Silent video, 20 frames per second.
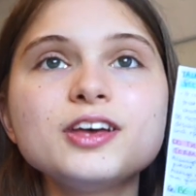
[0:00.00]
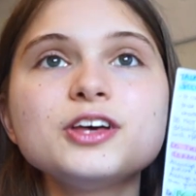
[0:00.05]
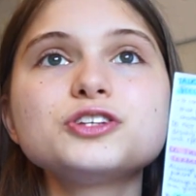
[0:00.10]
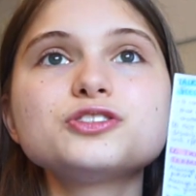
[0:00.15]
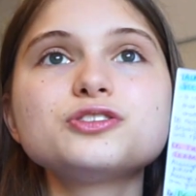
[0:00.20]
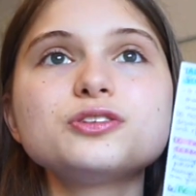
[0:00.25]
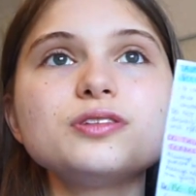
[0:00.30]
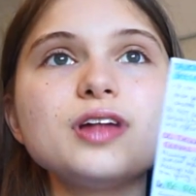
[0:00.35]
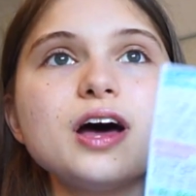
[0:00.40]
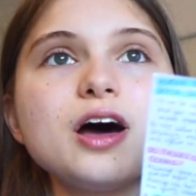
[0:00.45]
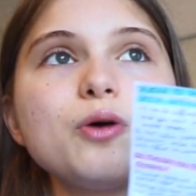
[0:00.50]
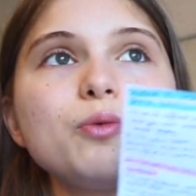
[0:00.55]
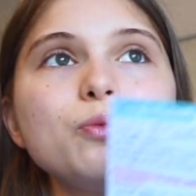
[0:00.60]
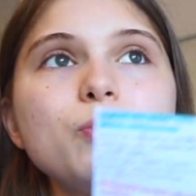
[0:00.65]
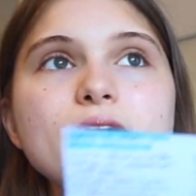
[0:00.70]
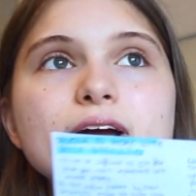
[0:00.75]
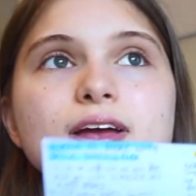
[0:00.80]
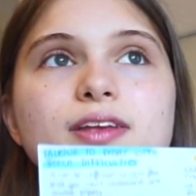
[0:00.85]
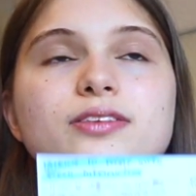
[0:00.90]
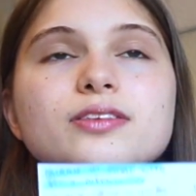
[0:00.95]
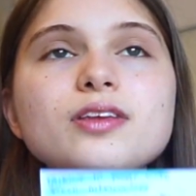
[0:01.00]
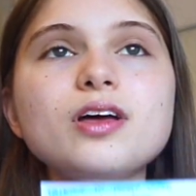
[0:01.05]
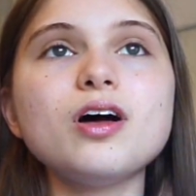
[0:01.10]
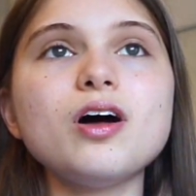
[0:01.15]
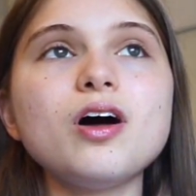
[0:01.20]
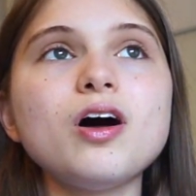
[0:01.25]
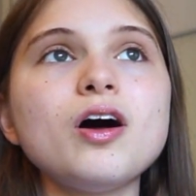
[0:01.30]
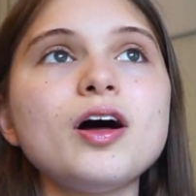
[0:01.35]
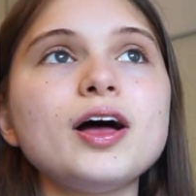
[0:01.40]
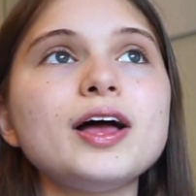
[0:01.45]
so that when
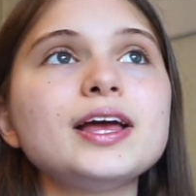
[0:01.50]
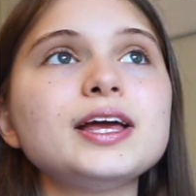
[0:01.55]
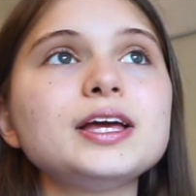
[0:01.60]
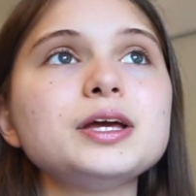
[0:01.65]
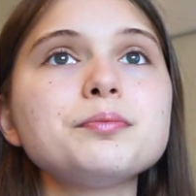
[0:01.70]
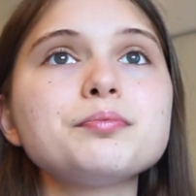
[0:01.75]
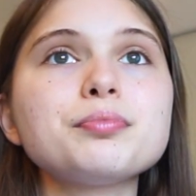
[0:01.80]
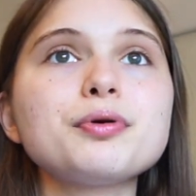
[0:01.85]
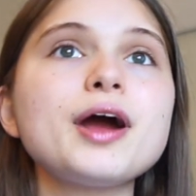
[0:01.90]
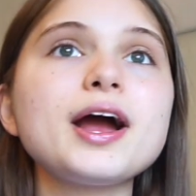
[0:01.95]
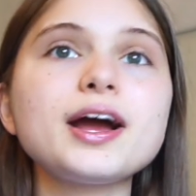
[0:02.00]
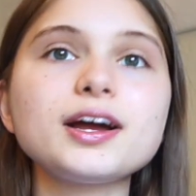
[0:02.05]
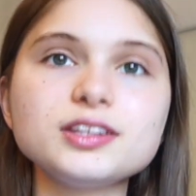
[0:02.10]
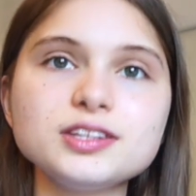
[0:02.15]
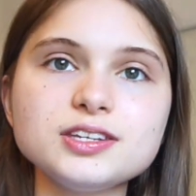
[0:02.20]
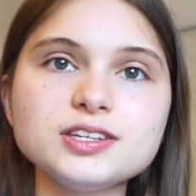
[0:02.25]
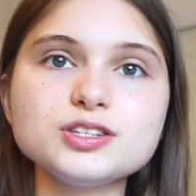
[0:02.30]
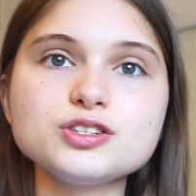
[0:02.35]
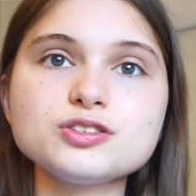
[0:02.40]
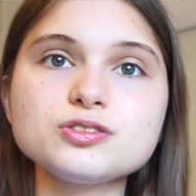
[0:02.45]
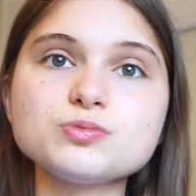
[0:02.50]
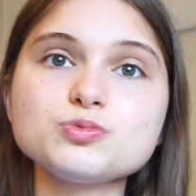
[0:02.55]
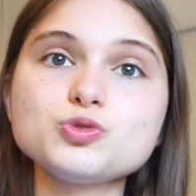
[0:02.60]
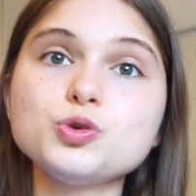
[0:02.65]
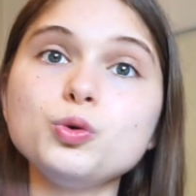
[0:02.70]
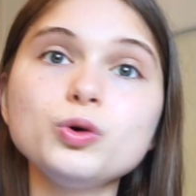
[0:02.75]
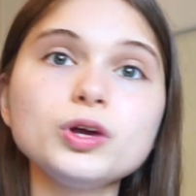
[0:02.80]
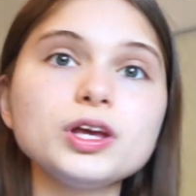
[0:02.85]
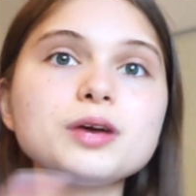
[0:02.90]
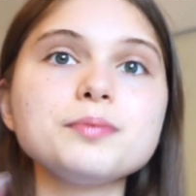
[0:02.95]
I practiced
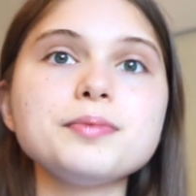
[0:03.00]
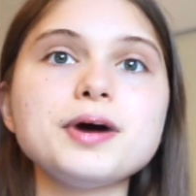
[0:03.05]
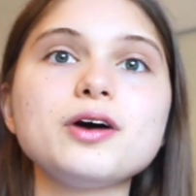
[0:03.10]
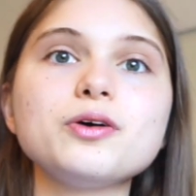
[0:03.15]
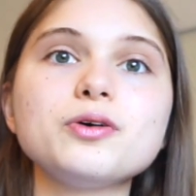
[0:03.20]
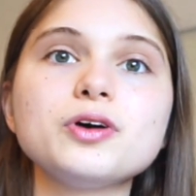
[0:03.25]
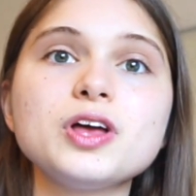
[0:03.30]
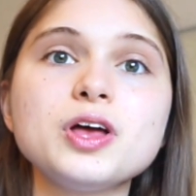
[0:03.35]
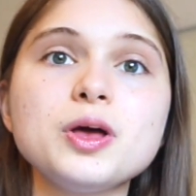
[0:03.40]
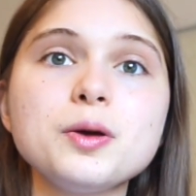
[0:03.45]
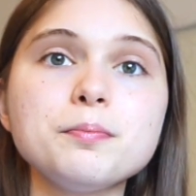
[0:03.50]
talking about